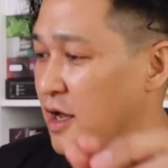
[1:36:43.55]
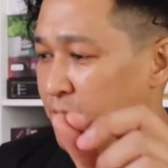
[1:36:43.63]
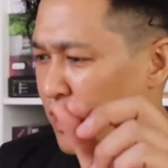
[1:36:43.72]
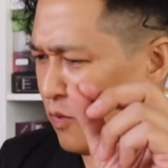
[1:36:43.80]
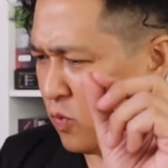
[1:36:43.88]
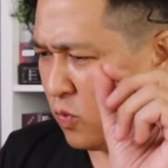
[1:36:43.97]

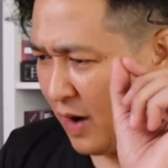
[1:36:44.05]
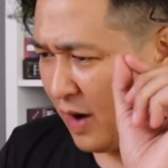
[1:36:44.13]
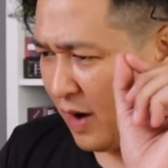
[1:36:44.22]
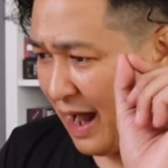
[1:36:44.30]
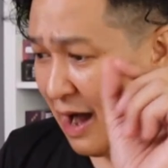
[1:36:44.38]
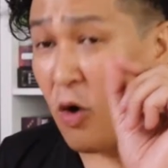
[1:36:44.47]
But
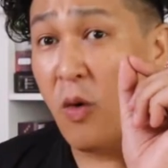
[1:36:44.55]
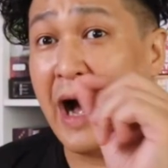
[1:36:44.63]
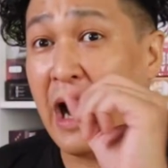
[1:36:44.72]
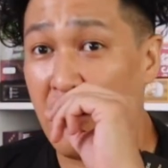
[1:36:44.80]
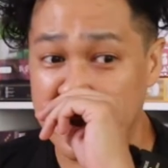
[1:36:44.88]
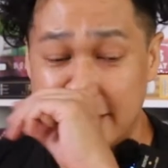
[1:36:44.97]

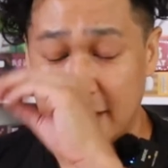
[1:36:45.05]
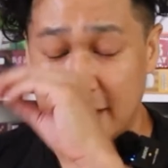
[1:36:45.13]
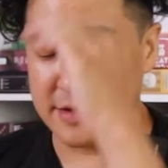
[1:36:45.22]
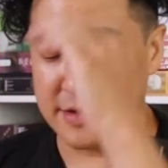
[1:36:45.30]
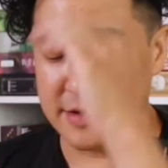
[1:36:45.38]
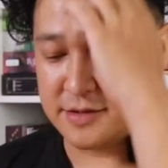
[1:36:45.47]
wow, is
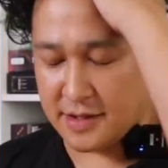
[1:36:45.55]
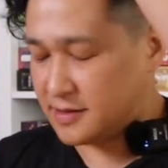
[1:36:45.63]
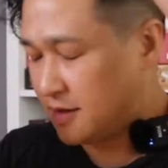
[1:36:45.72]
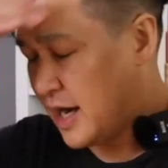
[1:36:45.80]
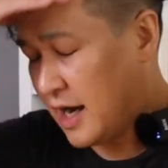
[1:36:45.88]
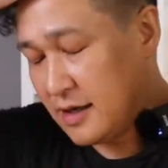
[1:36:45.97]
it just,
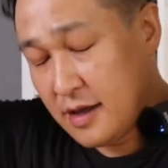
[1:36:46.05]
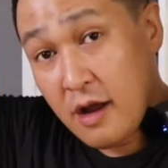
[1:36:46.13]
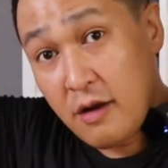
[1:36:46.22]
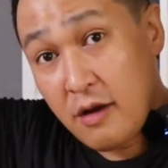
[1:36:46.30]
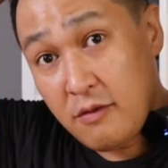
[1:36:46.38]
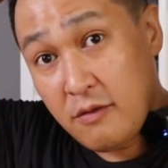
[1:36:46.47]
yeah,
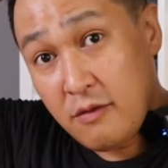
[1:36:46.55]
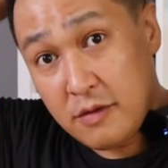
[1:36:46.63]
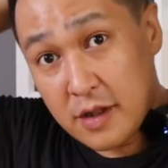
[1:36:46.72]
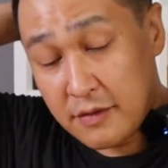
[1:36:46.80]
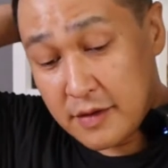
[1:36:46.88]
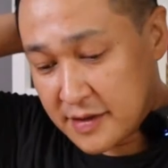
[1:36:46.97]

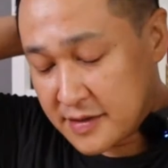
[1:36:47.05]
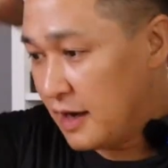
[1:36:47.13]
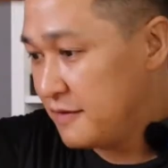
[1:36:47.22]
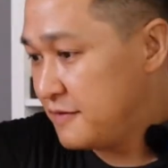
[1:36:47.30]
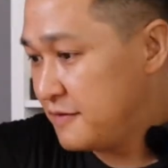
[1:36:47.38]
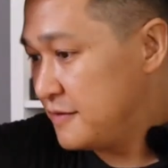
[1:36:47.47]
really, really good
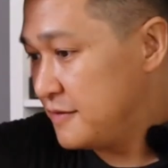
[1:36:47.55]
stuff.